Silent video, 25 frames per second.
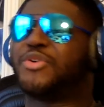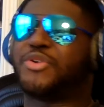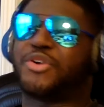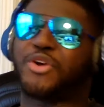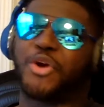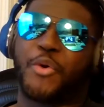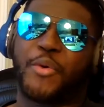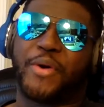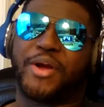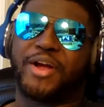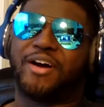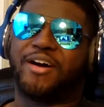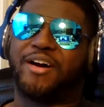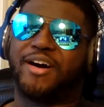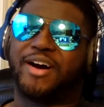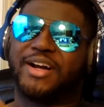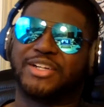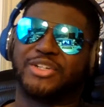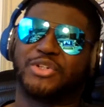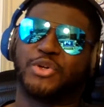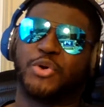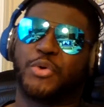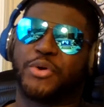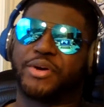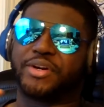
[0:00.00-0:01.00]
going
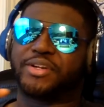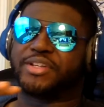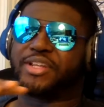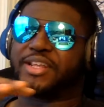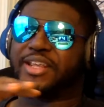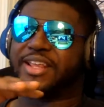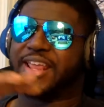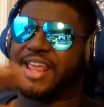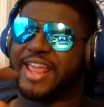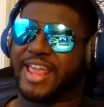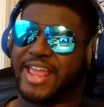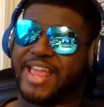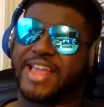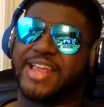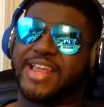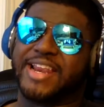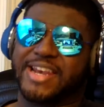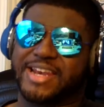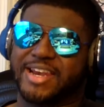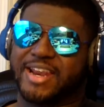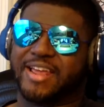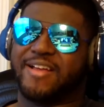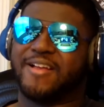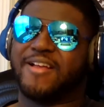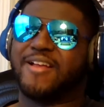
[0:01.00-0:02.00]
on towards the
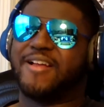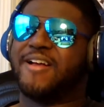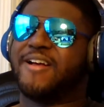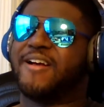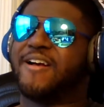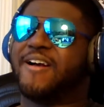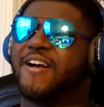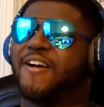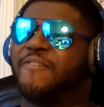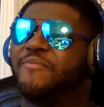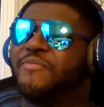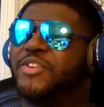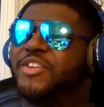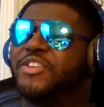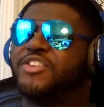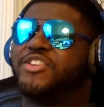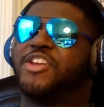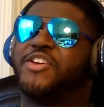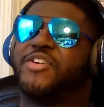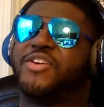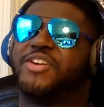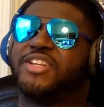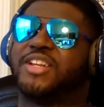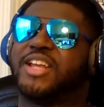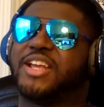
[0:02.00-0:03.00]
end of the
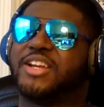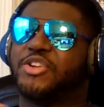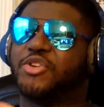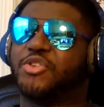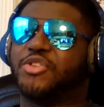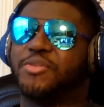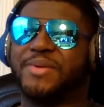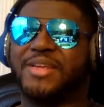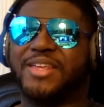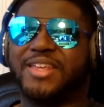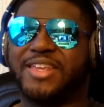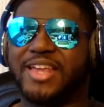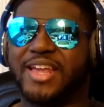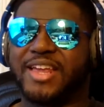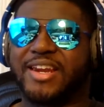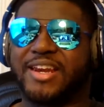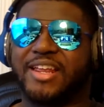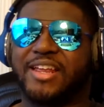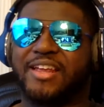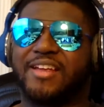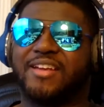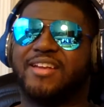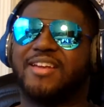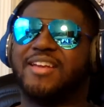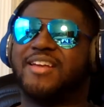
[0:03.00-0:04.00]
series than I do the
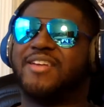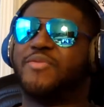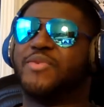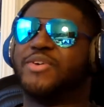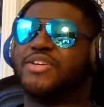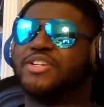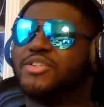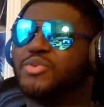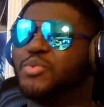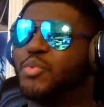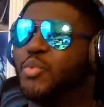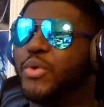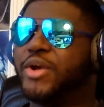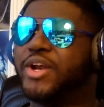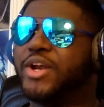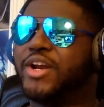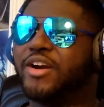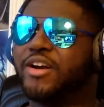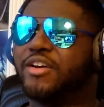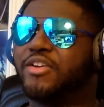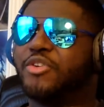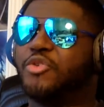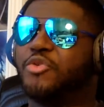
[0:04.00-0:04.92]
beginning, which is weird.